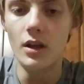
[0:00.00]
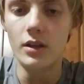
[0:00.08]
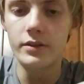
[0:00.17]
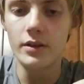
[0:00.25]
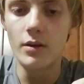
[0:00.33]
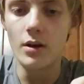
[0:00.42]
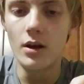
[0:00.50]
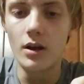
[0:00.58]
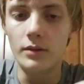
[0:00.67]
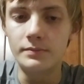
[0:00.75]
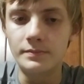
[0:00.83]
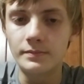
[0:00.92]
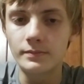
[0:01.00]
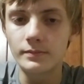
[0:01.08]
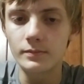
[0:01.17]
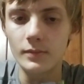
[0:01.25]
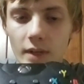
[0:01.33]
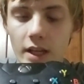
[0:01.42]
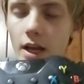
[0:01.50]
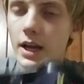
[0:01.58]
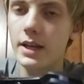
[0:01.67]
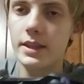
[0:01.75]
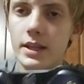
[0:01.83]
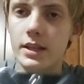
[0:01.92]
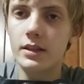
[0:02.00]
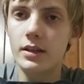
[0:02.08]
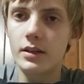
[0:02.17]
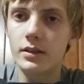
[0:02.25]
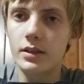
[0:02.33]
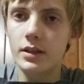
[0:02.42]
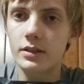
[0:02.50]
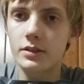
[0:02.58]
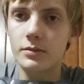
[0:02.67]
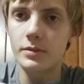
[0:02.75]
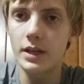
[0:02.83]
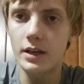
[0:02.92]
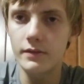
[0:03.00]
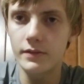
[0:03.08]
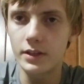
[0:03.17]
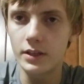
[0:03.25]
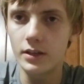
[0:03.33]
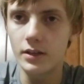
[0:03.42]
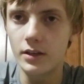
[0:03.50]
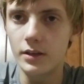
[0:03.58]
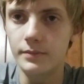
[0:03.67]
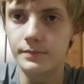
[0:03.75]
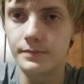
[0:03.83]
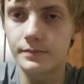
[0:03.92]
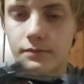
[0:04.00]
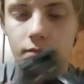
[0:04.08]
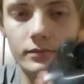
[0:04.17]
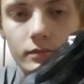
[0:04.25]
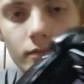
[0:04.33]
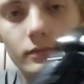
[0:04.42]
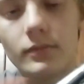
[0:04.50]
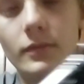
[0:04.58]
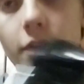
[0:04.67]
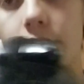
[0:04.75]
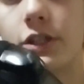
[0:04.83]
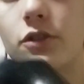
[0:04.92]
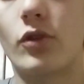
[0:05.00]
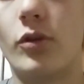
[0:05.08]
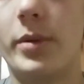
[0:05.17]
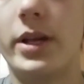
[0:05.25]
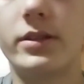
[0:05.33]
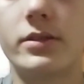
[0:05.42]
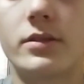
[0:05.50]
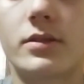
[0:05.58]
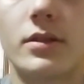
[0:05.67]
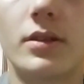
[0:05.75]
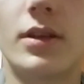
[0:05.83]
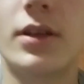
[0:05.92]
So yeah, and then next here we have the control buttons.